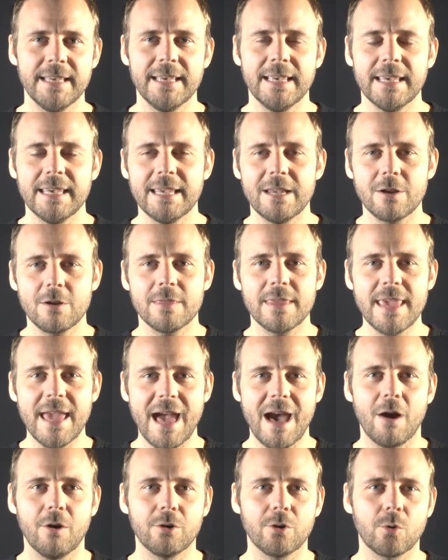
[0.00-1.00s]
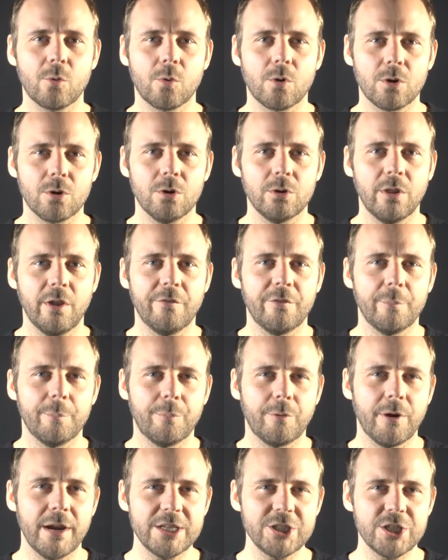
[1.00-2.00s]
Here, the outer world of
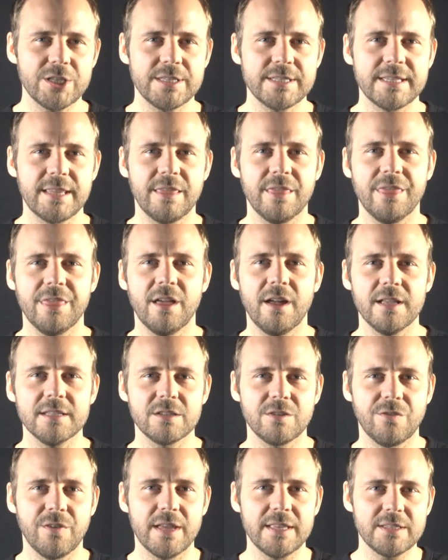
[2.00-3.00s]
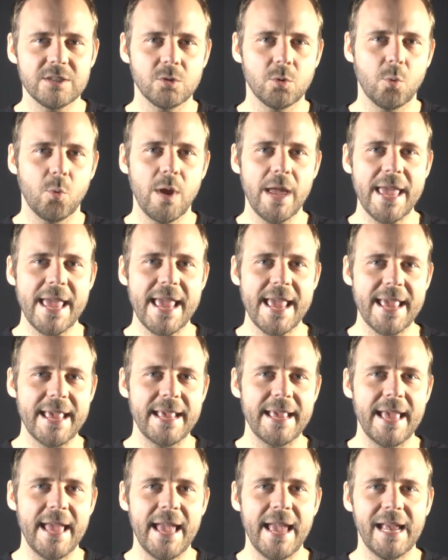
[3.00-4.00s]
impressions and thoughts fades
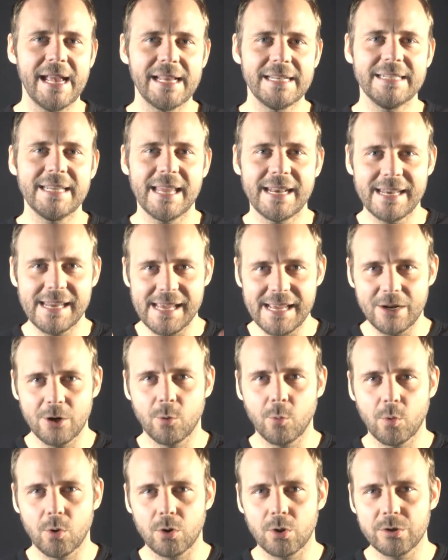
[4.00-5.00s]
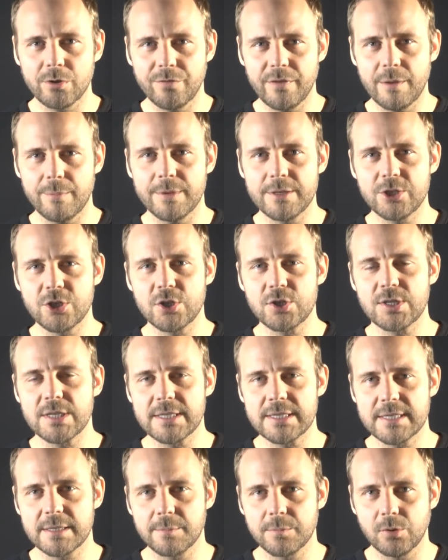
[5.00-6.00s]
away, and an inner world of images
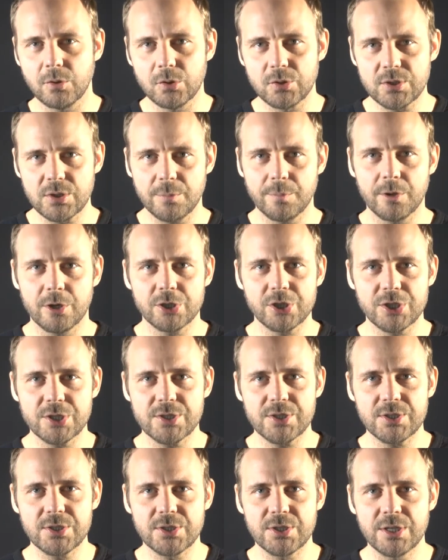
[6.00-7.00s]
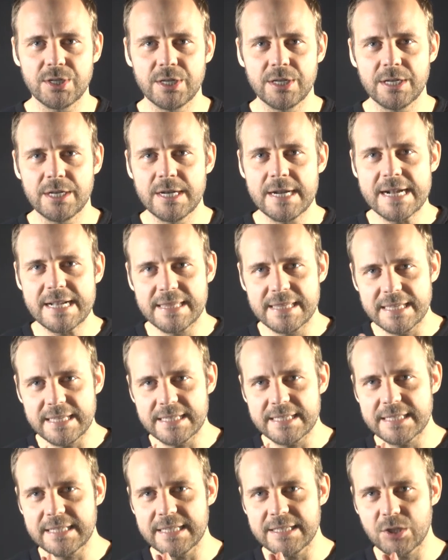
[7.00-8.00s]
and symbols emerges.
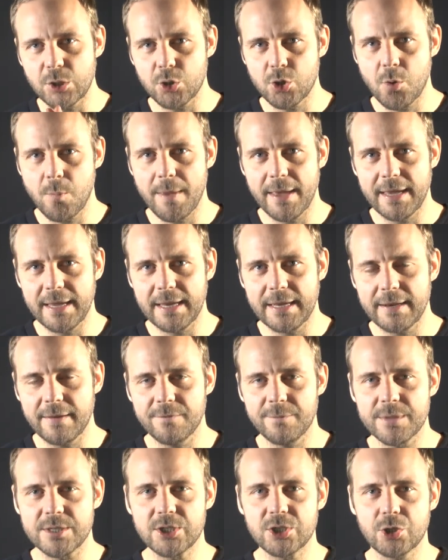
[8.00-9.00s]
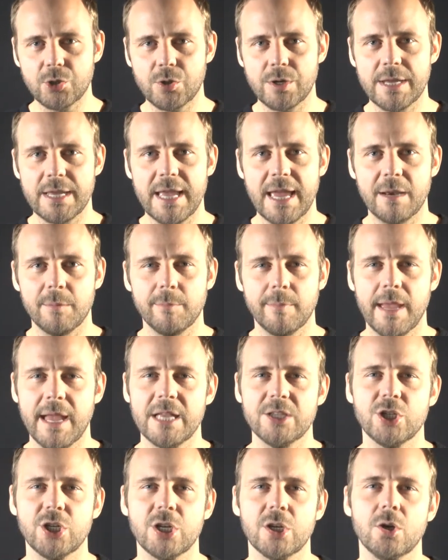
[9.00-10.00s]
This is a domain of mystery and
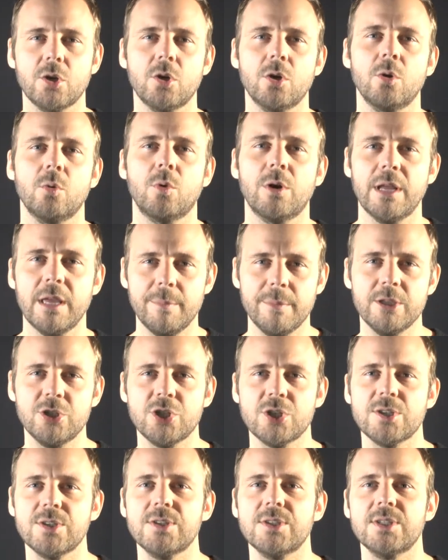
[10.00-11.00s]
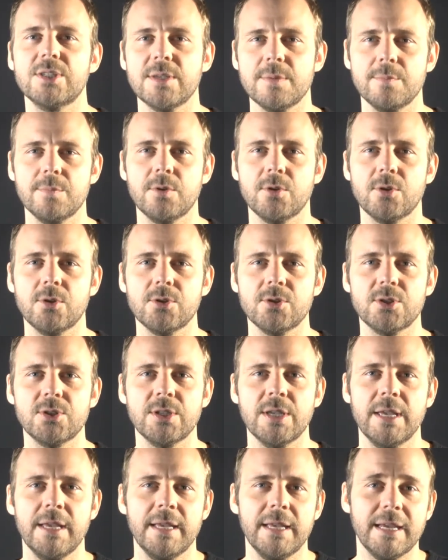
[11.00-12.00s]
magic, where images,
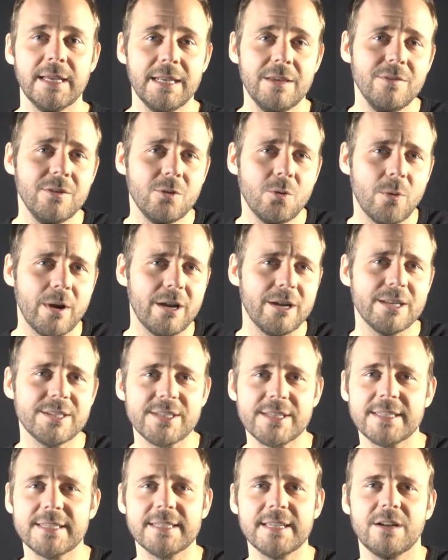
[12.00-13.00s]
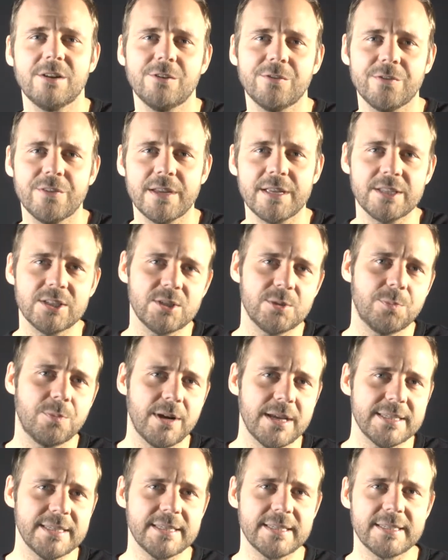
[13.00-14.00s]
symbols, and even awareness itself
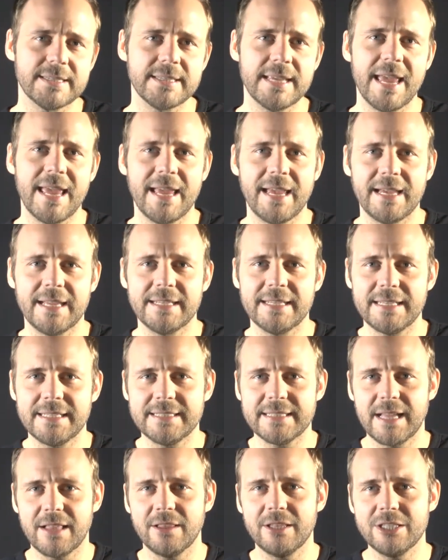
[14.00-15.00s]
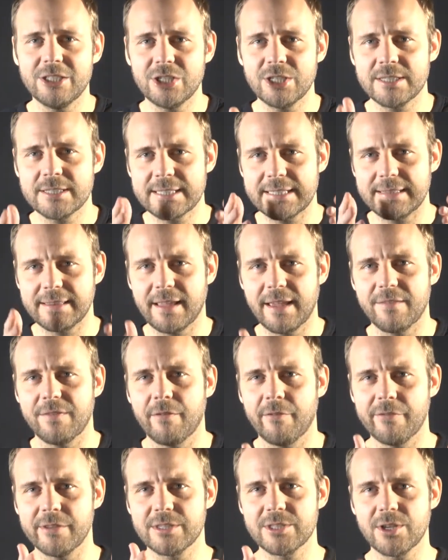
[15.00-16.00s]
expresses an intelligence and life
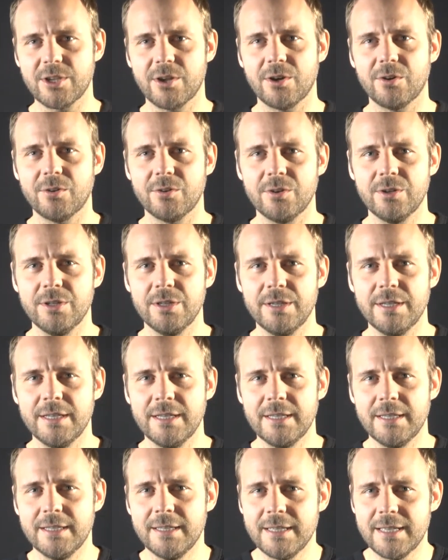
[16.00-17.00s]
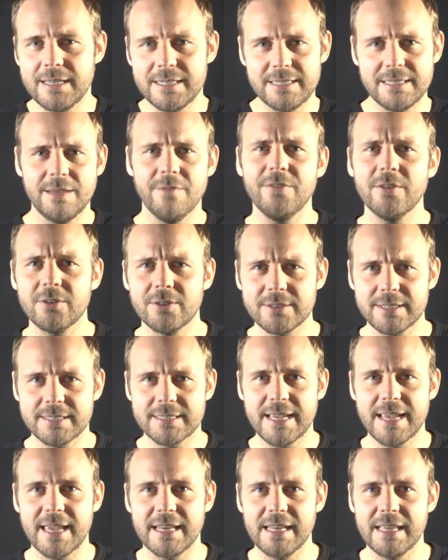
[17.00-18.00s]
of its own. It's difficult to
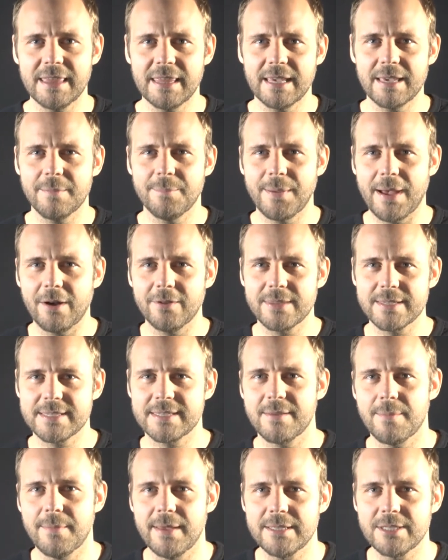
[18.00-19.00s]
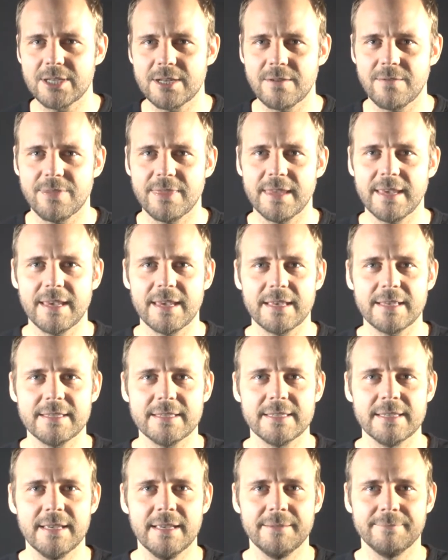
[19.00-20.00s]
say anything about this dimension of
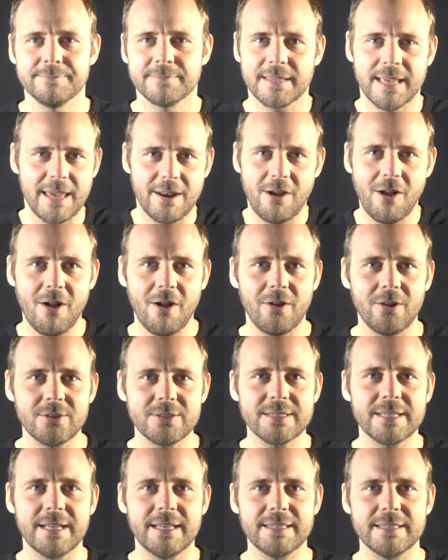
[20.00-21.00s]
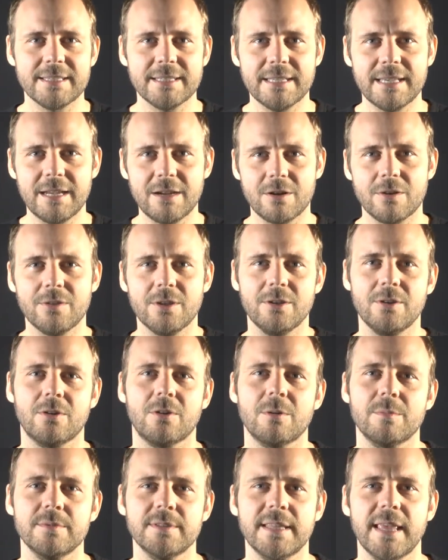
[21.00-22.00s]
things at all, since here the
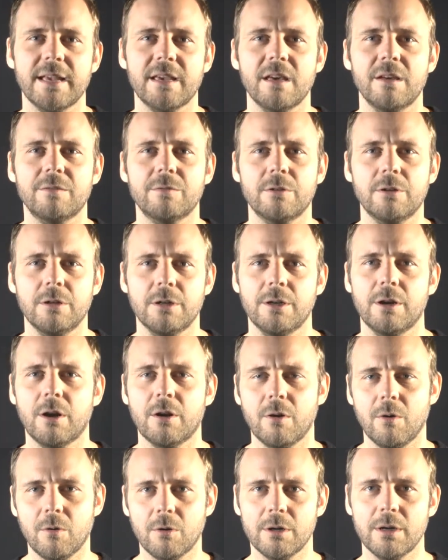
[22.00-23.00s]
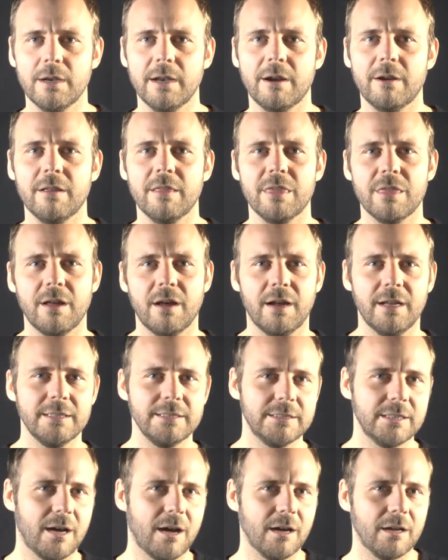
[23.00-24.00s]
norms that govern our ordinary thought
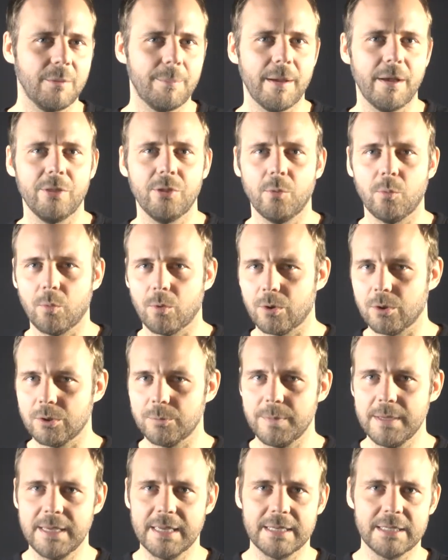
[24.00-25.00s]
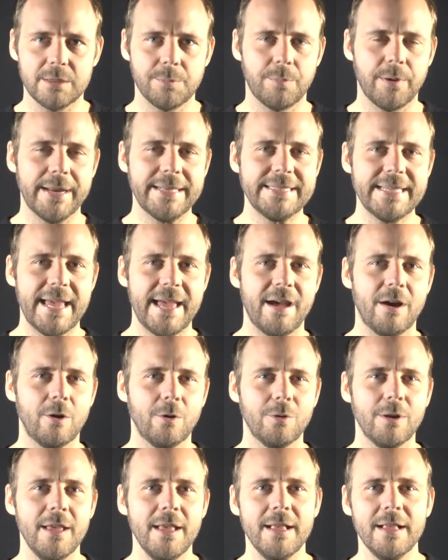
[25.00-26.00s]
and talk about the world begin to break
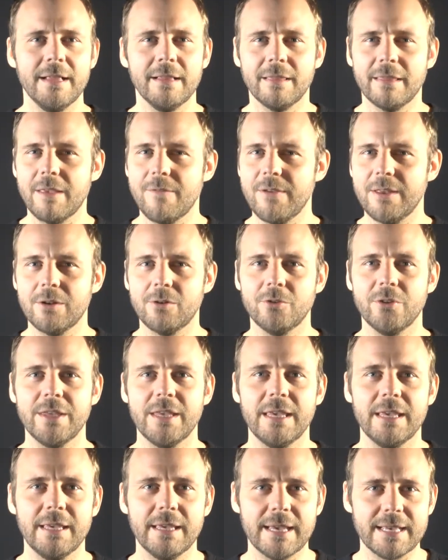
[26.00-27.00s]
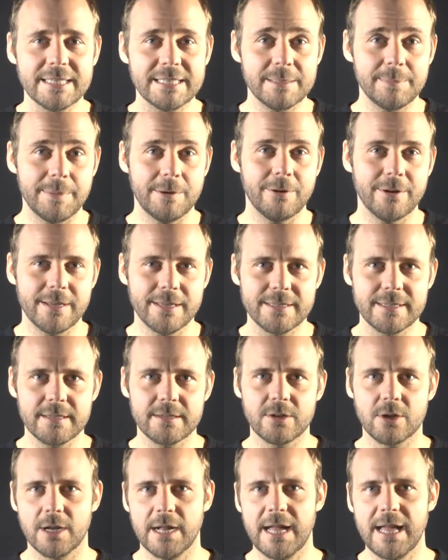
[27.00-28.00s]
down, leaving only experience
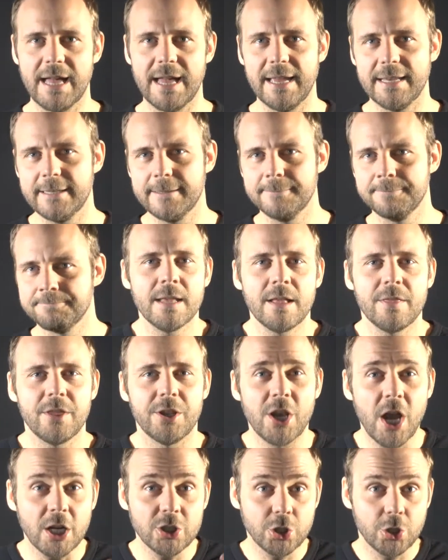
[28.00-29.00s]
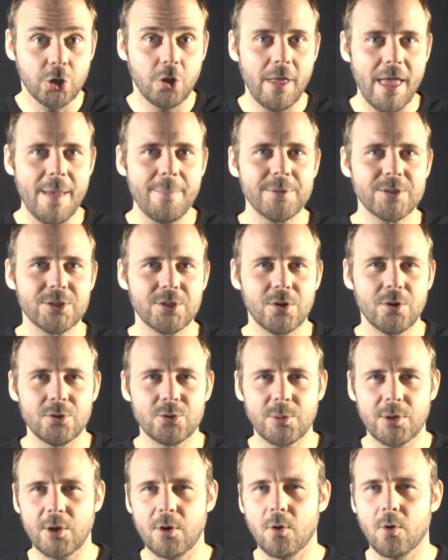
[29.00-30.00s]
as our guide. The nocturnal
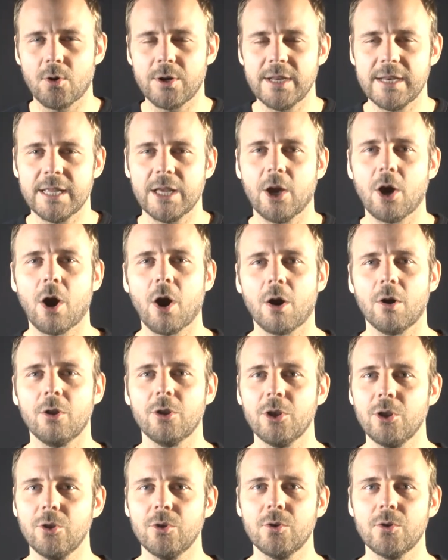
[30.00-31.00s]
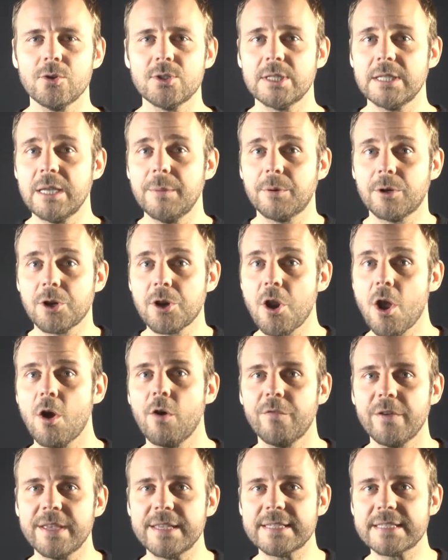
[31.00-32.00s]
episodes recorded in Carl Jung's Liber
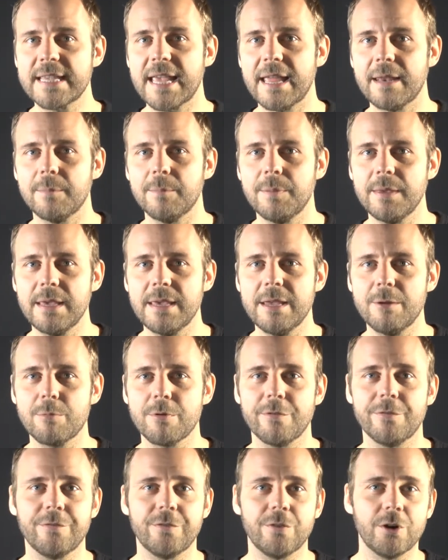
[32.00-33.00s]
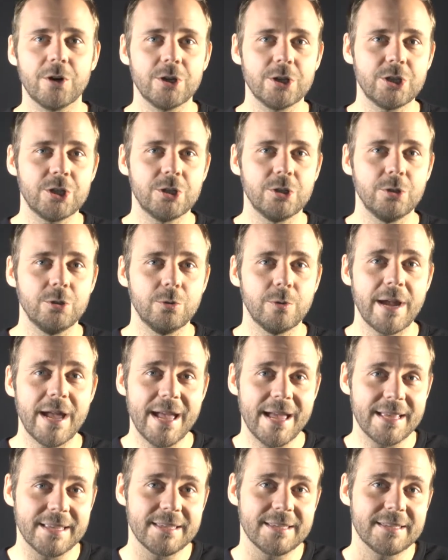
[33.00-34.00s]
Novus can be referred to
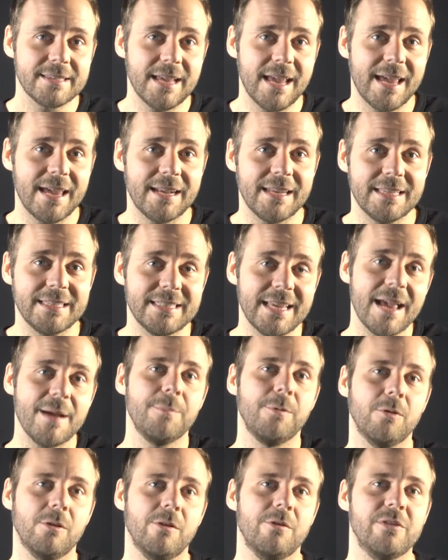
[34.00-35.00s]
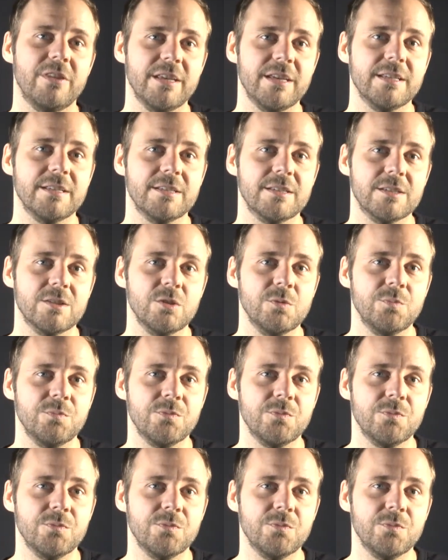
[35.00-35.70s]
as an example of this.